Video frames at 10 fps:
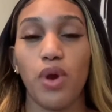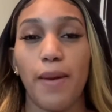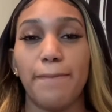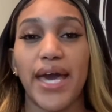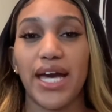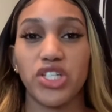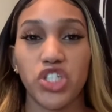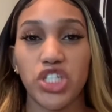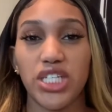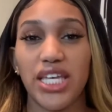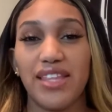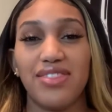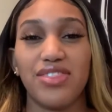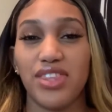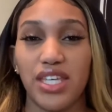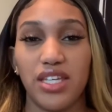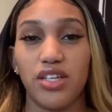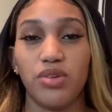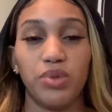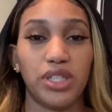patchy and thick
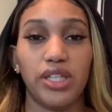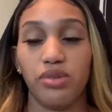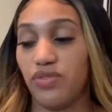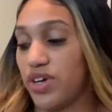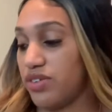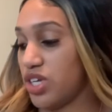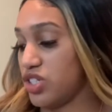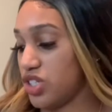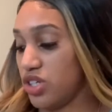with the liquid foundation.